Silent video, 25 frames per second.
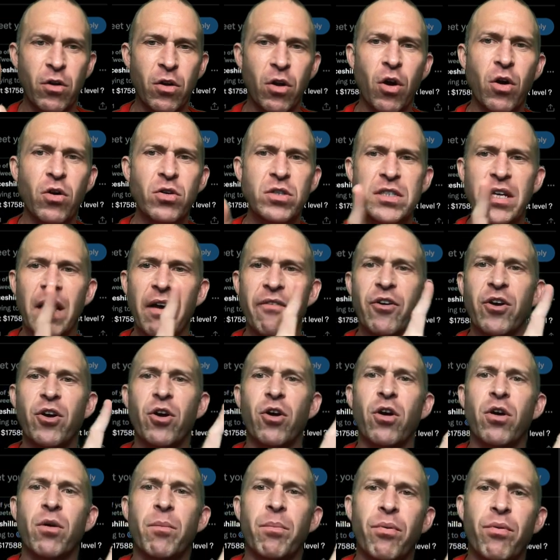lows have
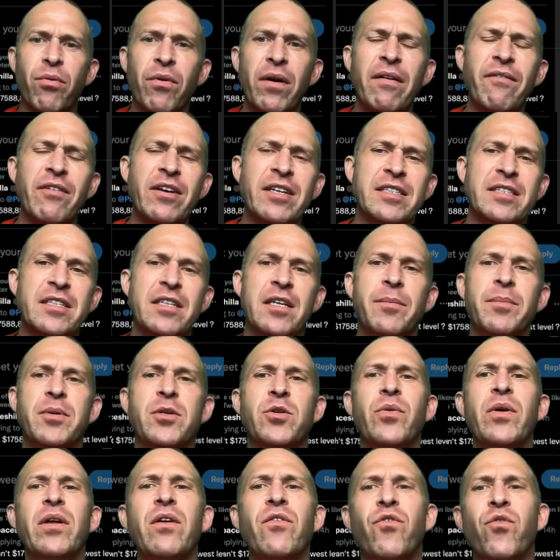occurred previously
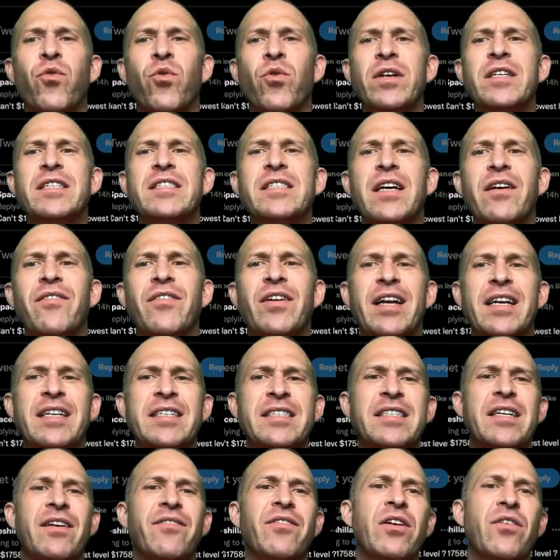between 47 and
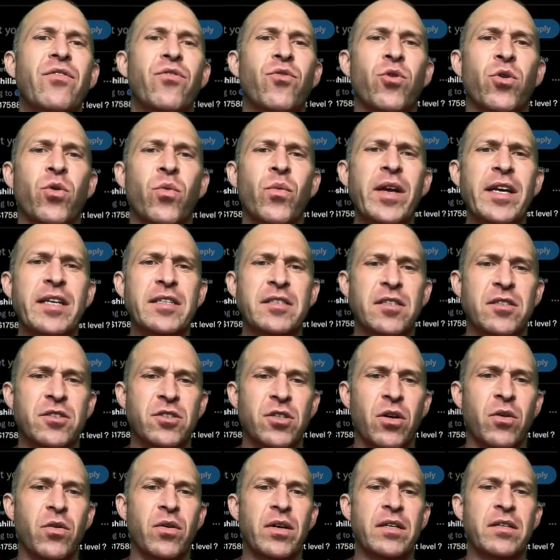74 weeks.
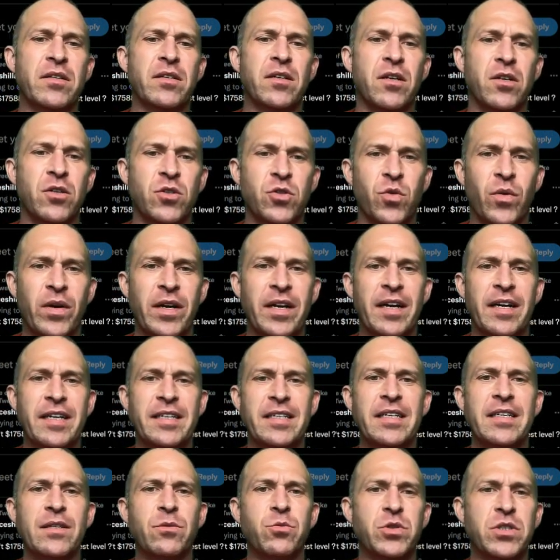So in
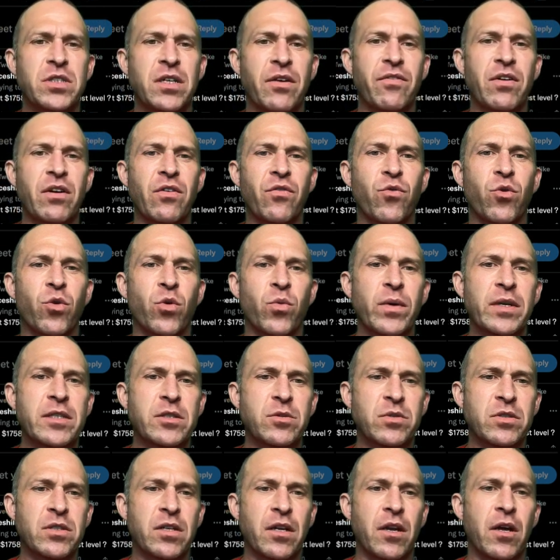2019, it was 74
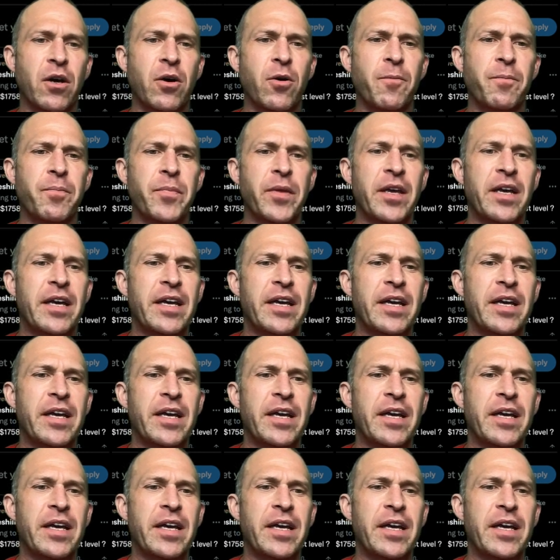weeks was a low.